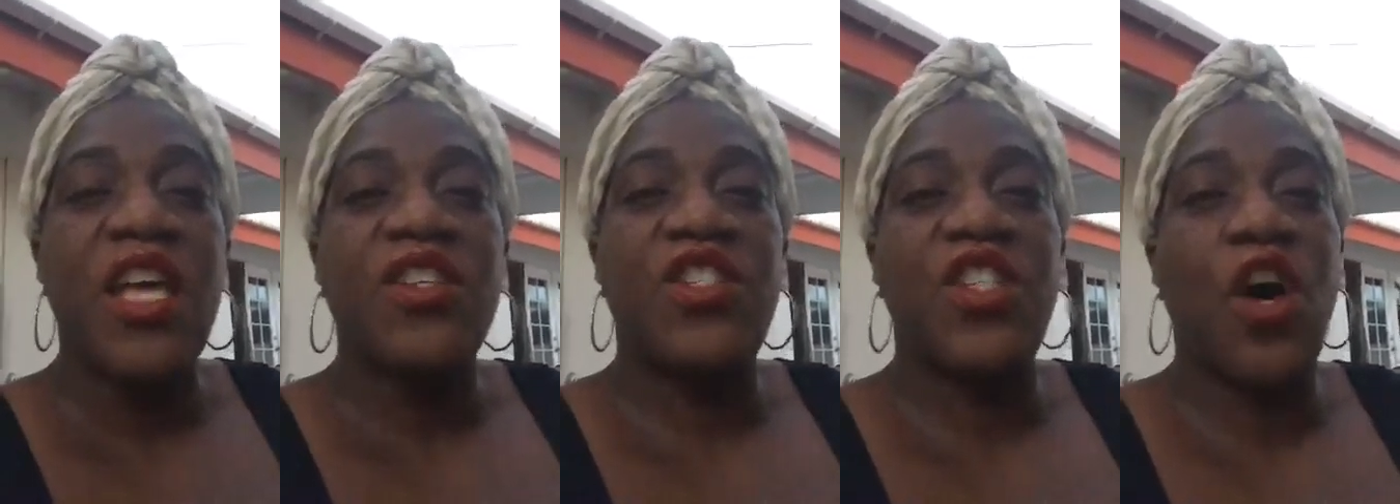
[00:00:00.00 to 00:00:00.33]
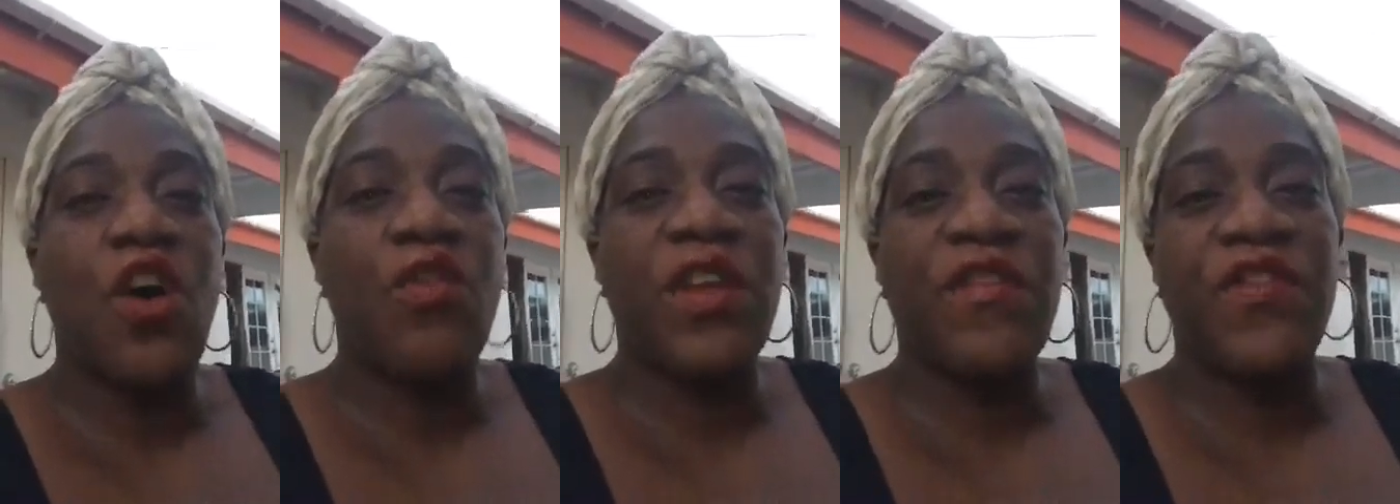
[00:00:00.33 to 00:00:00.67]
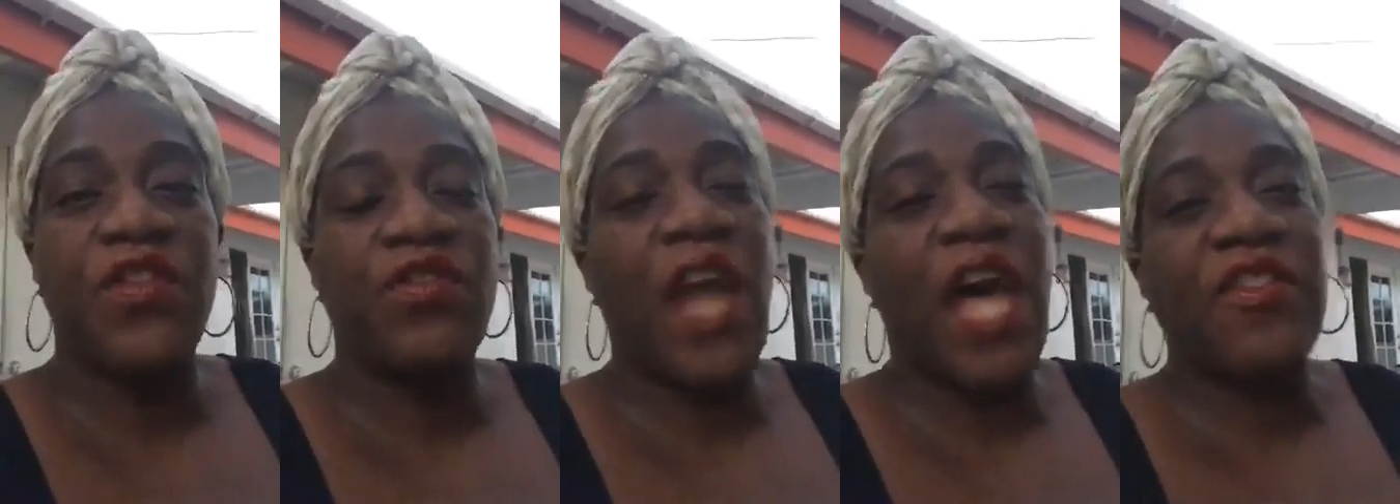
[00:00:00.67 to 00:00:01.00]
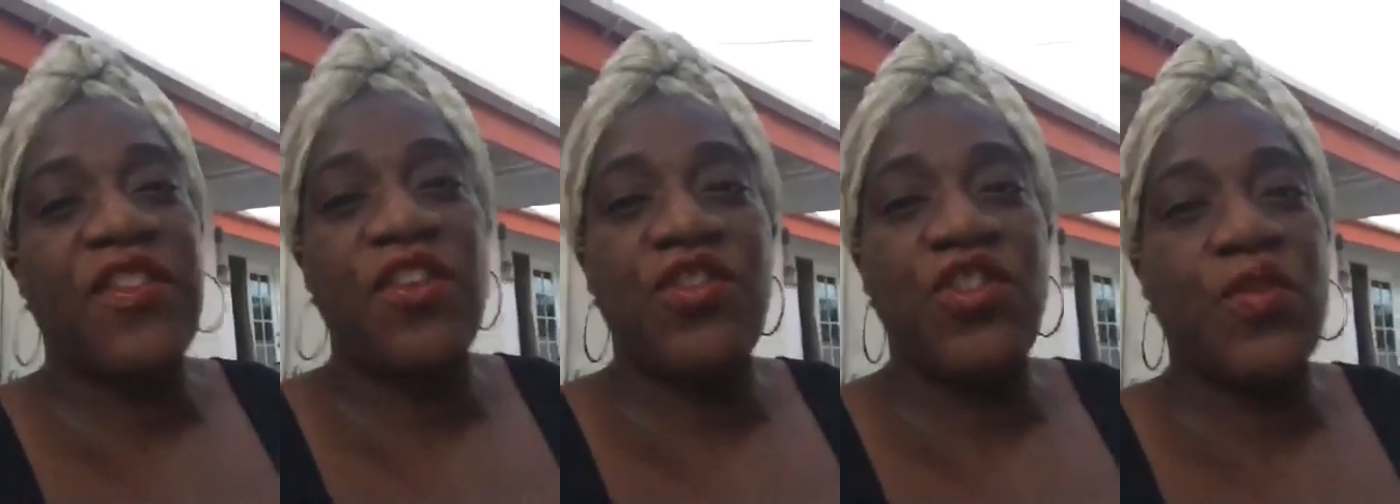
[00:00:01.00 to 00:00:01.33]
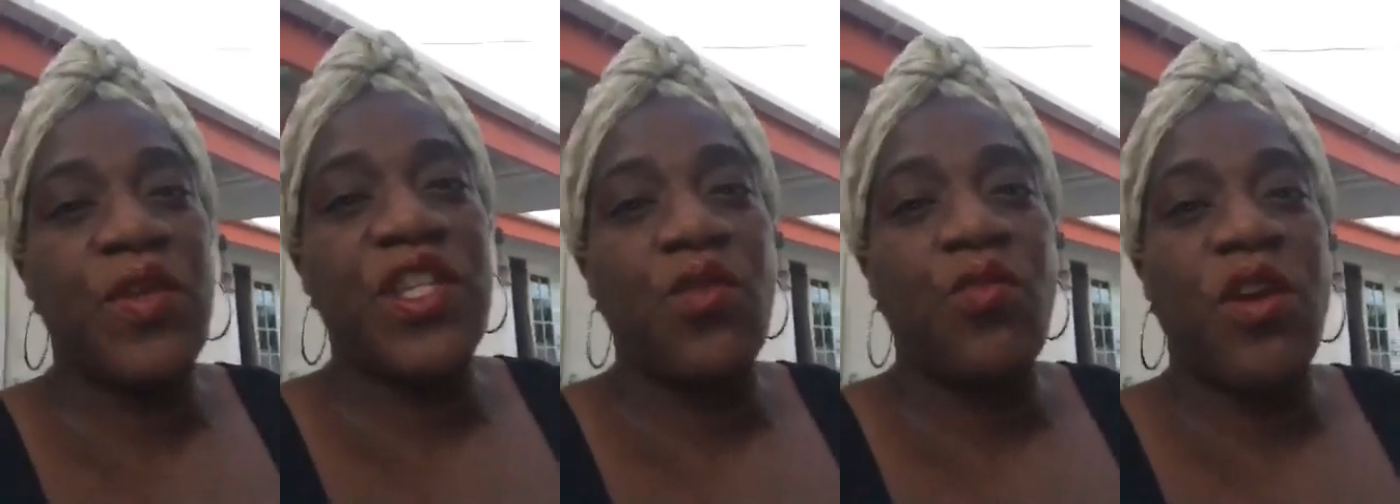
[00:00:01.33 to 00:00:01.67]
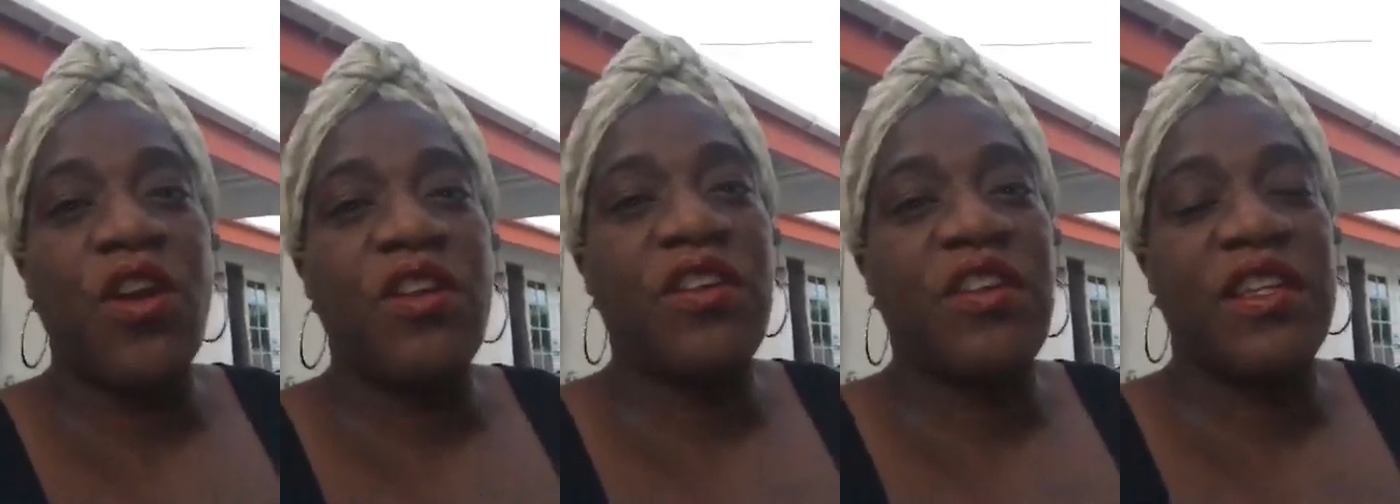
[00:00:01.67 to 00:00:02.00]
So if you're out there doing the
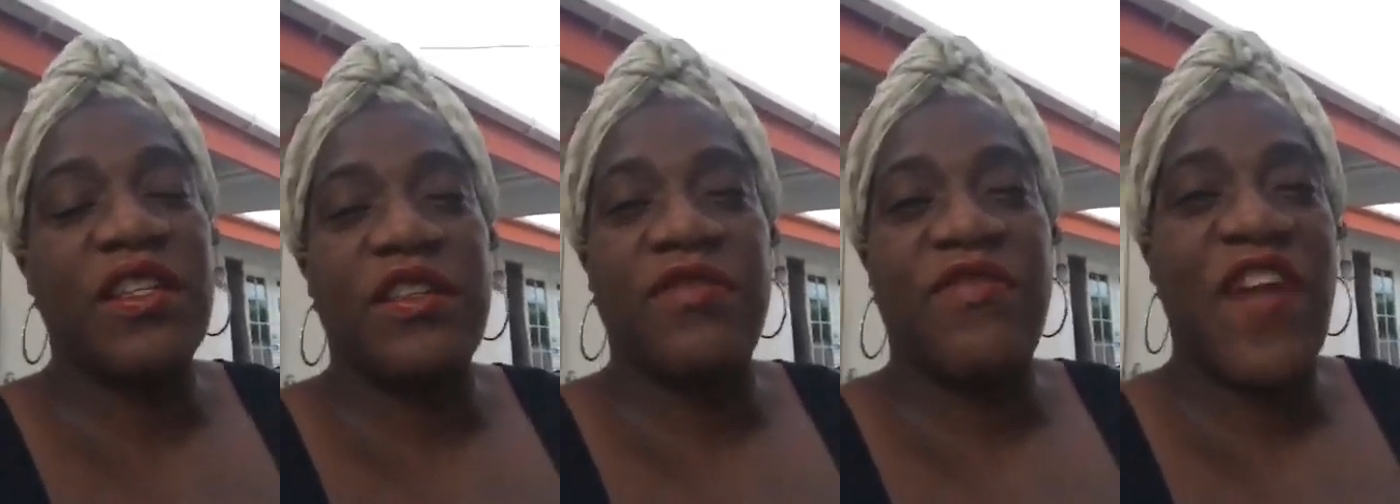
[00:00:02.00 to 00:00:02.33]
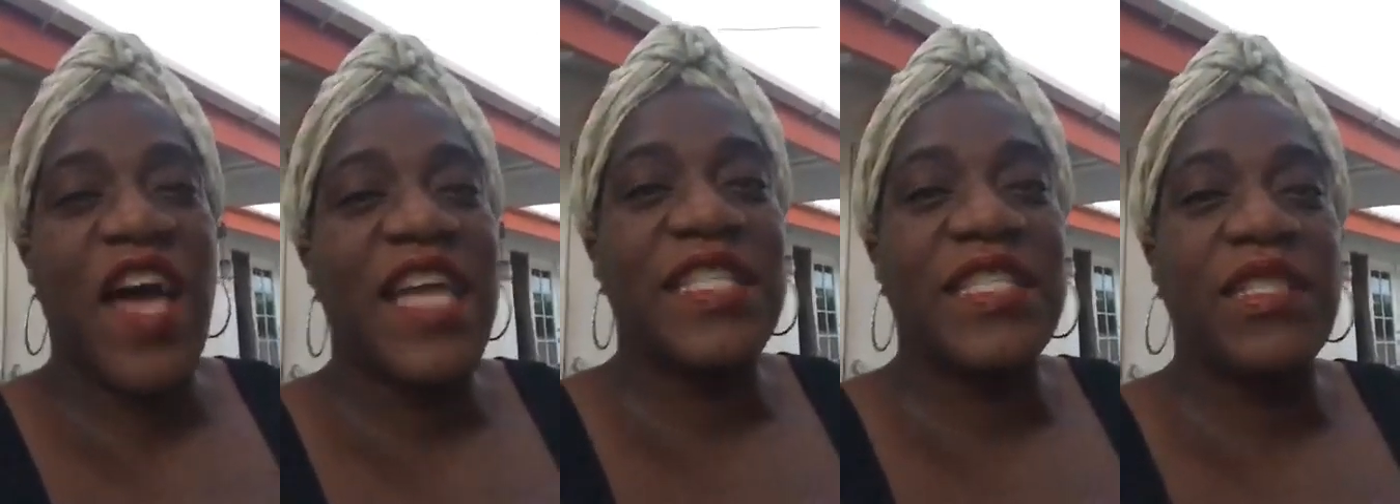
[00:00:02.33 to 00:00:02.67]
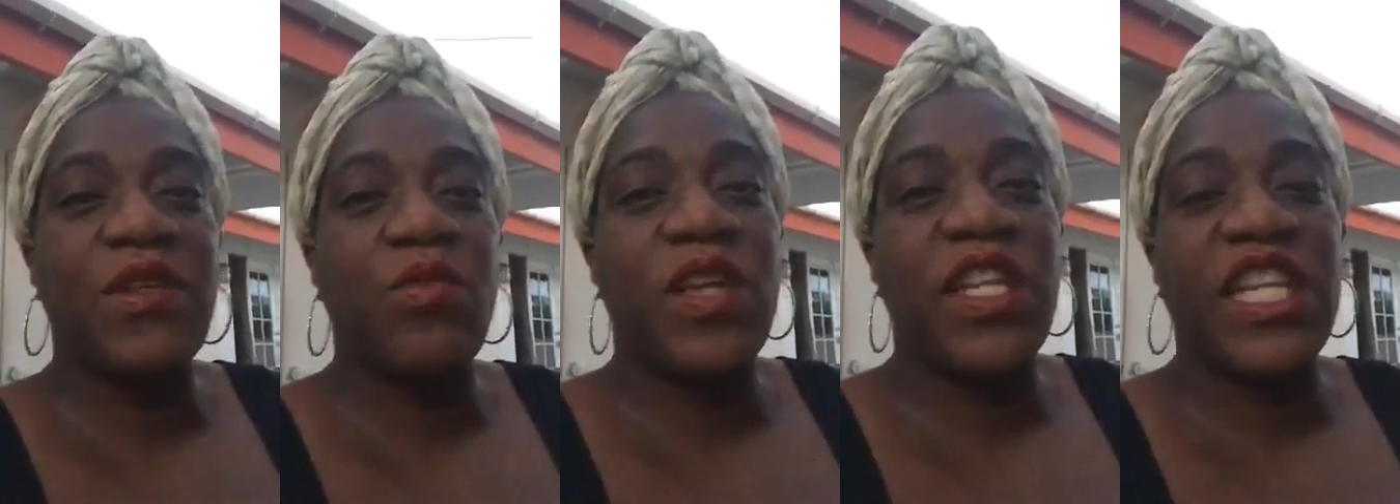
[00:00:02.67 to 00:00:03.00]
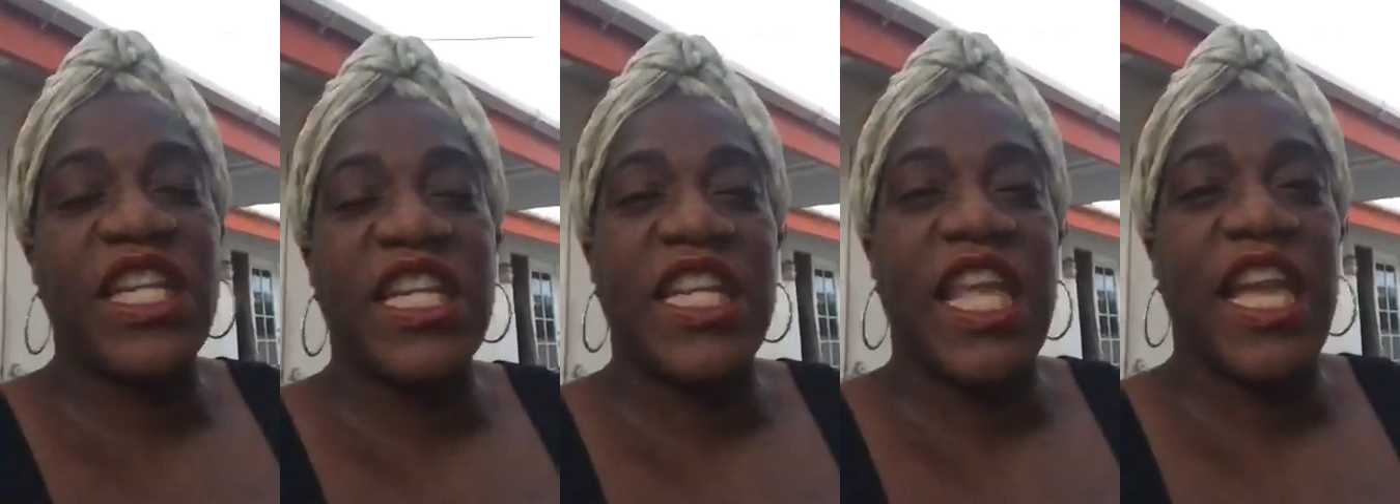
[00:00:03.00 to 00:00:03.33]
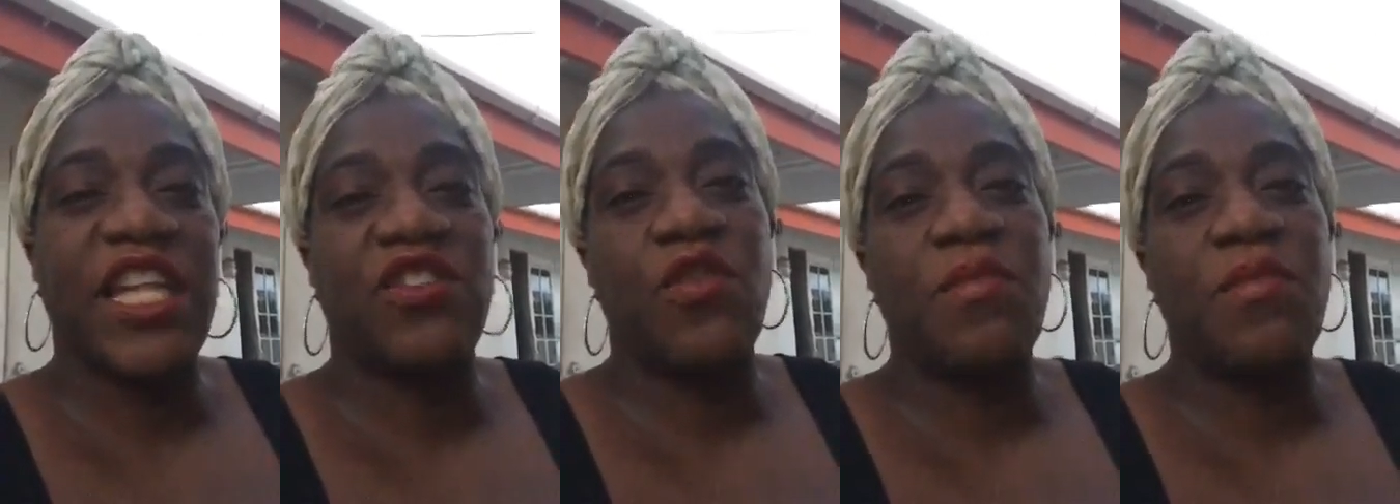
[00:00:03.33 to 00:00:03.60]
work, find someone and connect.